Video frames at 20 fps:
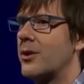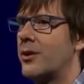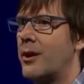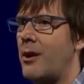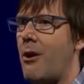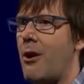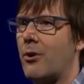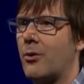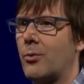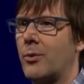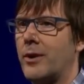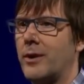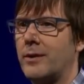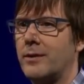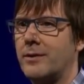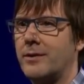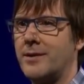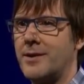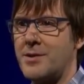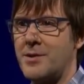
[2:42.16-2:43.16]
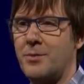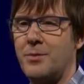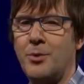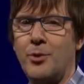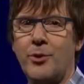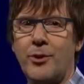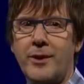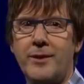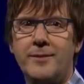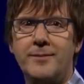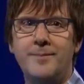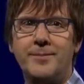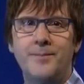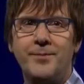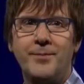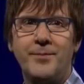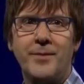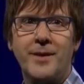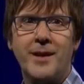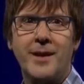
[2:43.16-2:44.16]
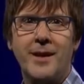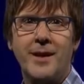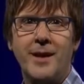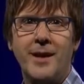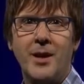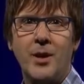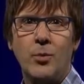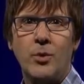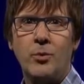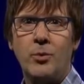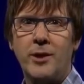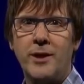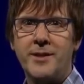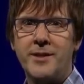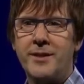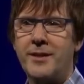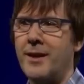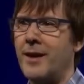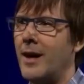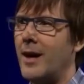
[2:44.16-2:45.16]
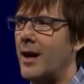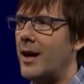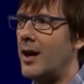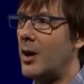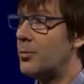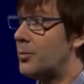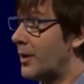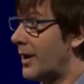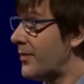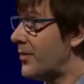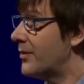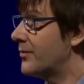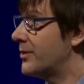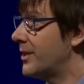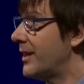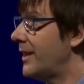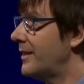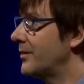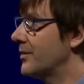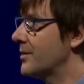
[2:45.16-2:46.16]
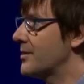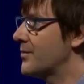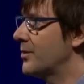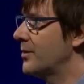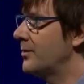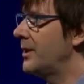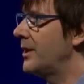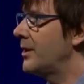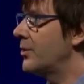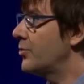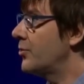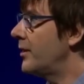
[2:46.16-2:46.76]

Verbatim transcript: And so, you know, you have to look at some of